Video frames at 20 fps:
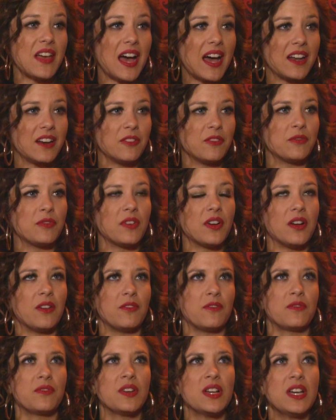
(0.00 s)
that
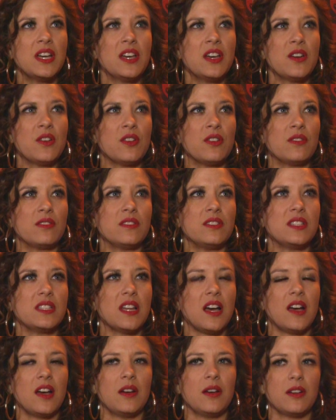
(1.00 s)
of
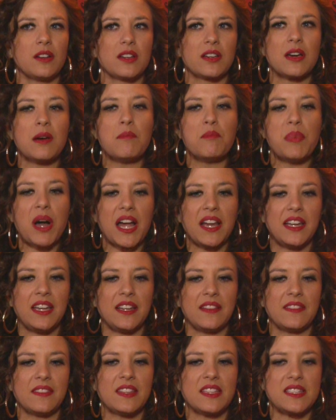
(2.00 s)

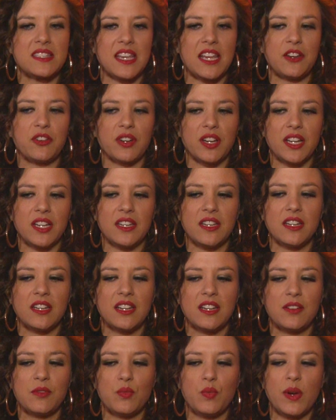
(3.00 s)
combining the sacred
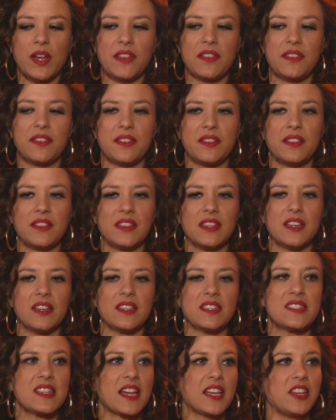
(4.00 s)
with
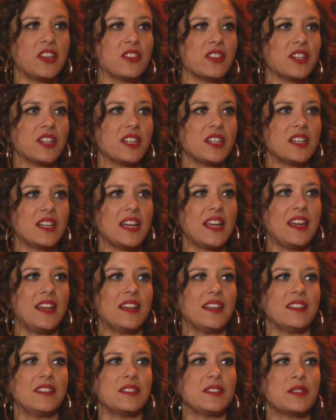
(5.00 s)
the secular,
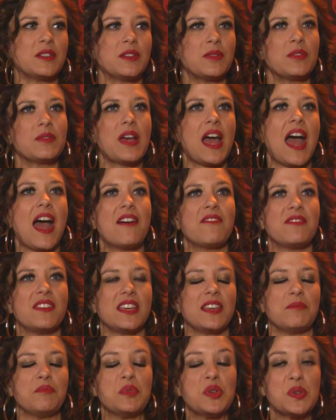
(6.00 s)
and
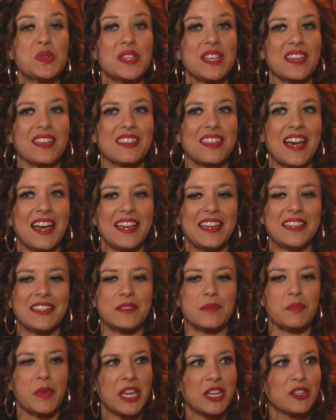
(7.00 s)
having music that
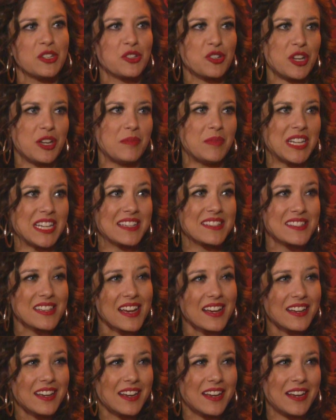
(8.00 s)
is mainstream and
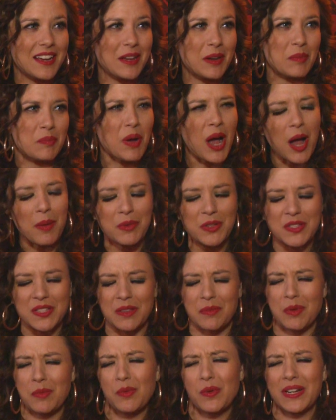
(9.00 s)
exciting, and pop
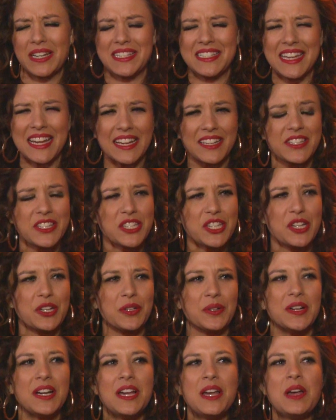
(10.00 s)
music people want to dance
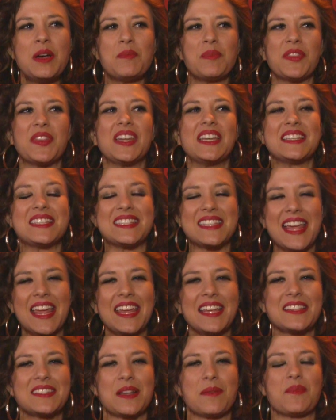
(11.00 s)
to, but that is
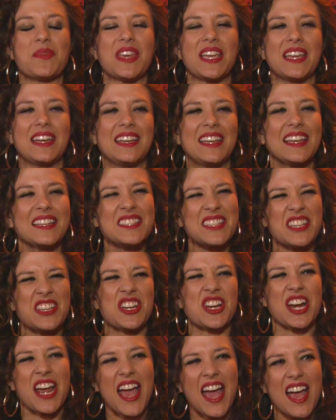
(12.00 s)
saying something and gets
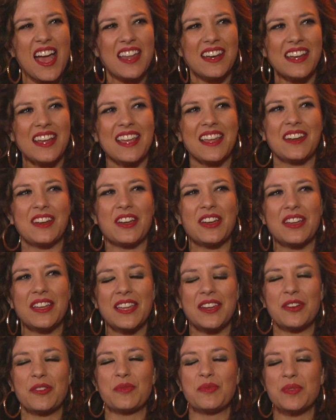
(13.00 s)
in your head
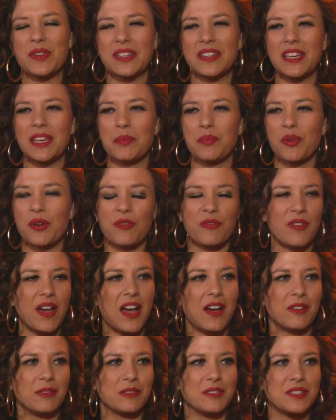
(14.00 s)
in a really
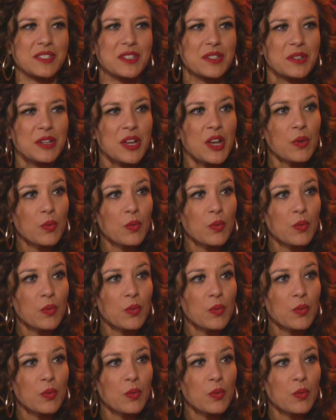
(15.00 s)
profound